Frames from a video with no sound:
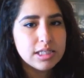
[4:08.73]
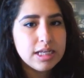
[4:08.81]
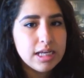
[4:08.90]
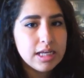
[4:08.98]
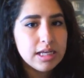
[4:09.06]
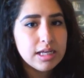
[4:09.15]

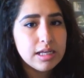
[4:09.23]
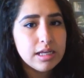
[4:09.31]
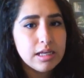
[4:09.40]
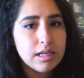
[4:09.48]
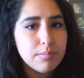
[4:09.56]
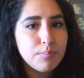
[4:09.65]

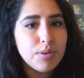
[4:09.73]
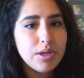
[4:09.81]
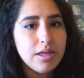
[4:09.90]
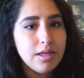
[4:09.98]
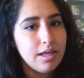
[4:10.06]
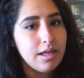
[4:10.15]

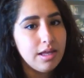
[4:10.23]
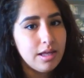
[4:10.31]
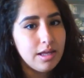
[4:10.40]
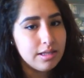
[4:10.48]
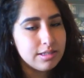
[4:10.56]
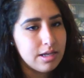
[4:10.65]

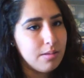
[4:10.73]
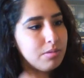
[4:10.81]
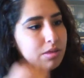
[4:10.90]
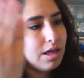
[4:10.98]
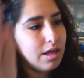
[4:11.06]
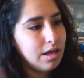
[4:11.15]
sleeping.
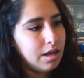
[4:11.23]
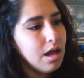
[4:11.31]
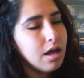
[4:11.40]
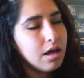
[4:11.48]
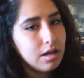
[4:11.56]
Same thing.